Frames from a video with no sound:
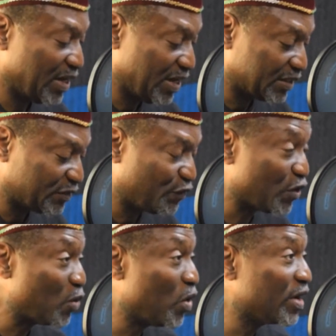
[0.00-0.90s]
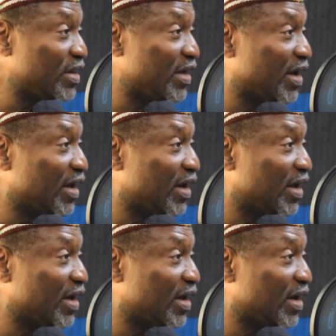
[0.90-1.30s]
It's for 1 year.